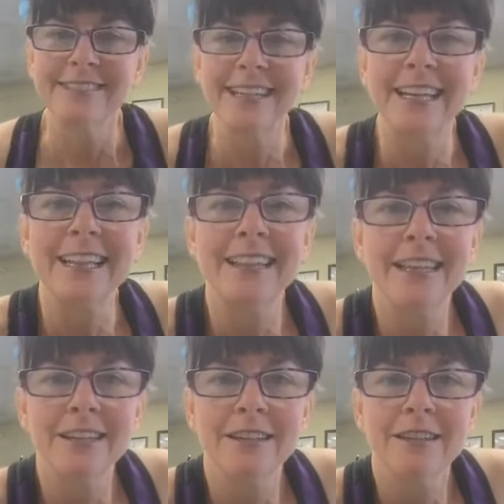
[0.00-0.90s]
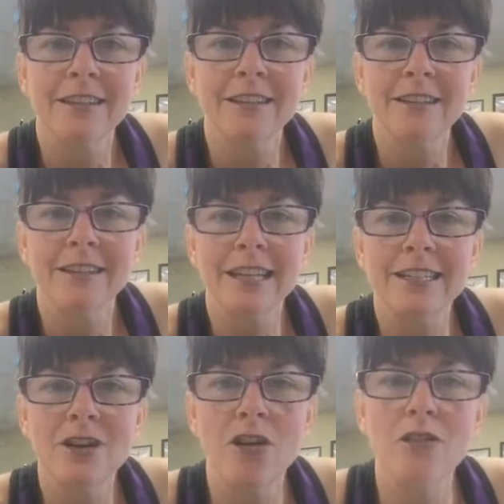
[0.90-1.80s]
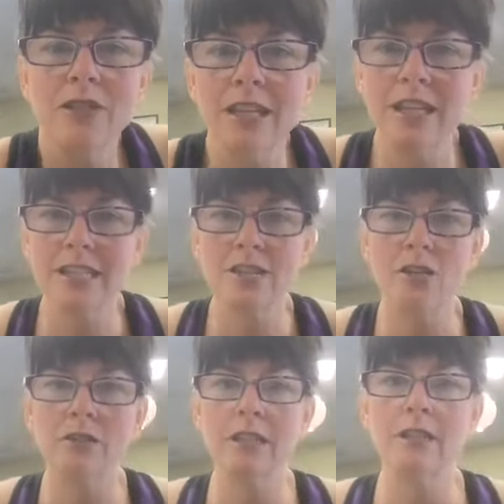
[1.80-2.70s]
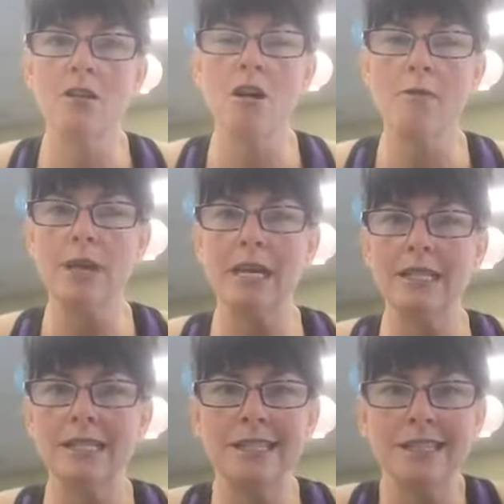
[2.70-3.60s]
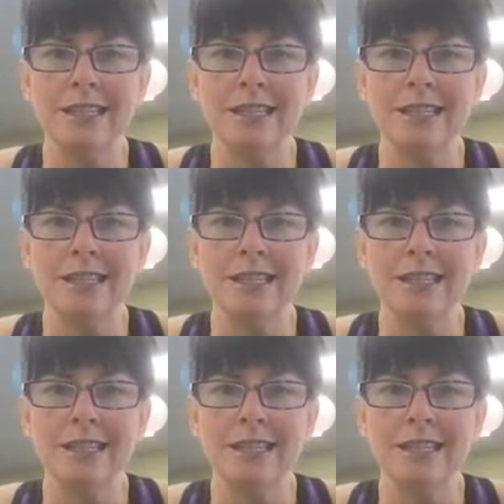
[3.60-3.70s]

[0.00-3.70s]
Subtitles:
I think that's all that I saw in the comments.